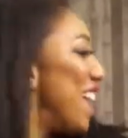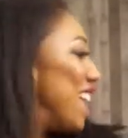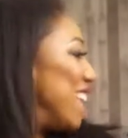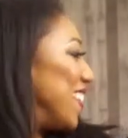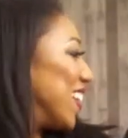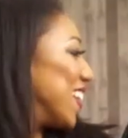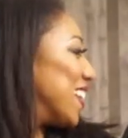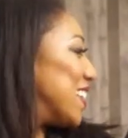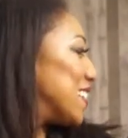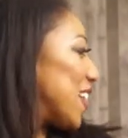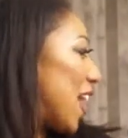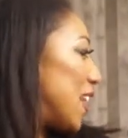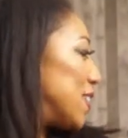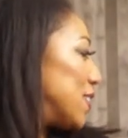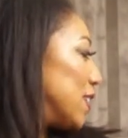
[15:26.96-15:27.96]
because
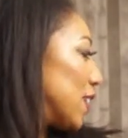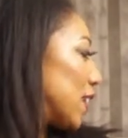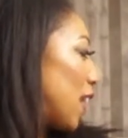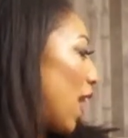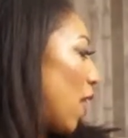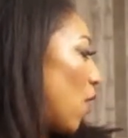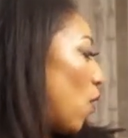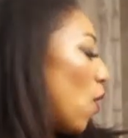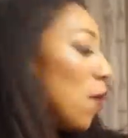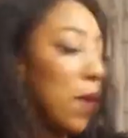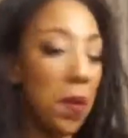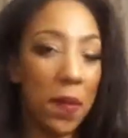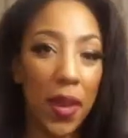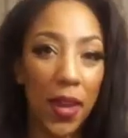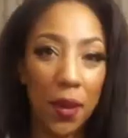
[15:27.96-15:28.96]
I took out all
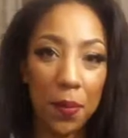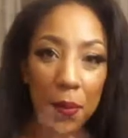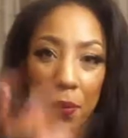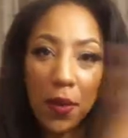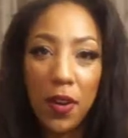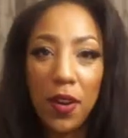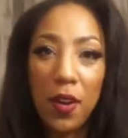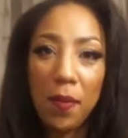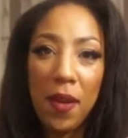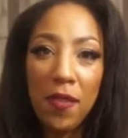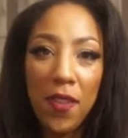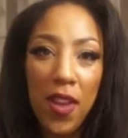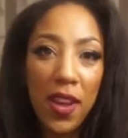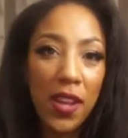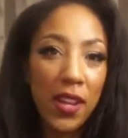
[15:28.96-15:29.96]
my makeup and put it on my
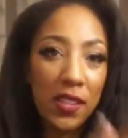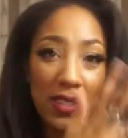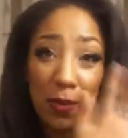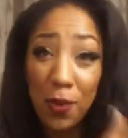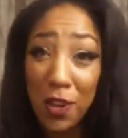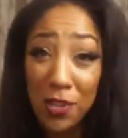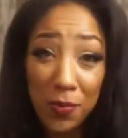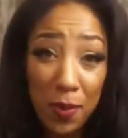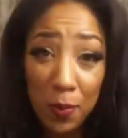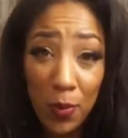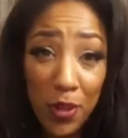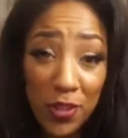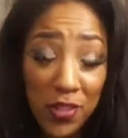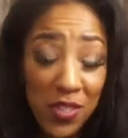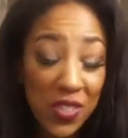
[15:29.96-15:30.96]
vanity because I washed my
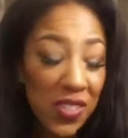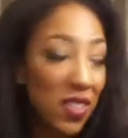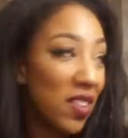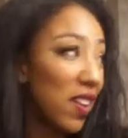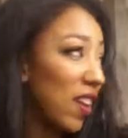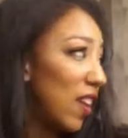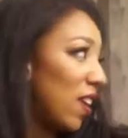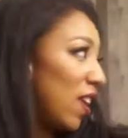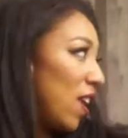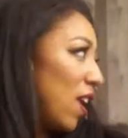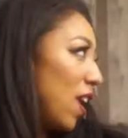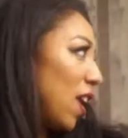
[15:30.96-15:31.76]
brushes today